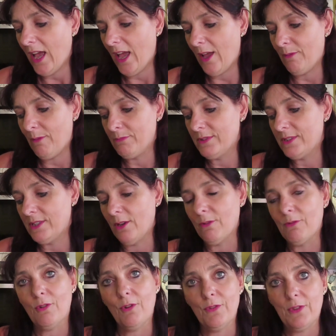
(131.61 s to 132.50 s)
Um,
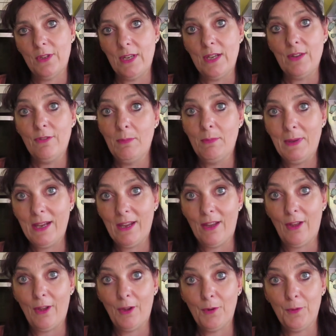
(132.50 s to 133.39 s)
so I've got the
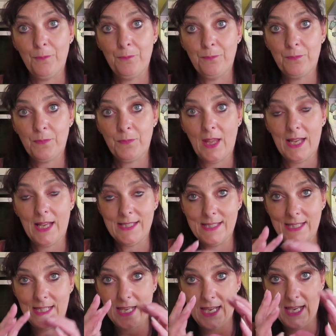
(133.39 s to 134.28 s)
flamingo
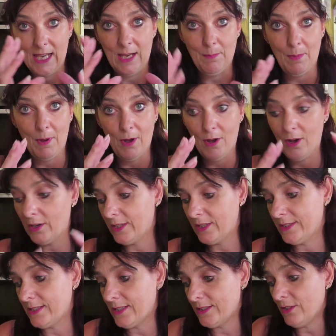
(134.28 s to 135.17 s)
as the key part
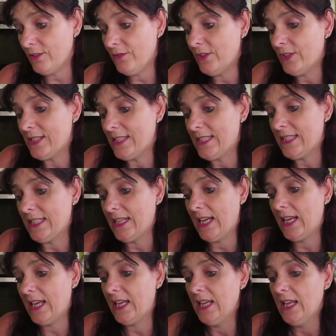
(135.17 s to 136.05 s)
because I don't know if you can
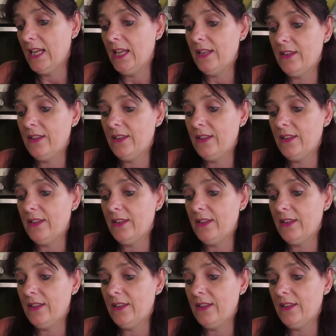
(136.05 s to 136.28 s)
see,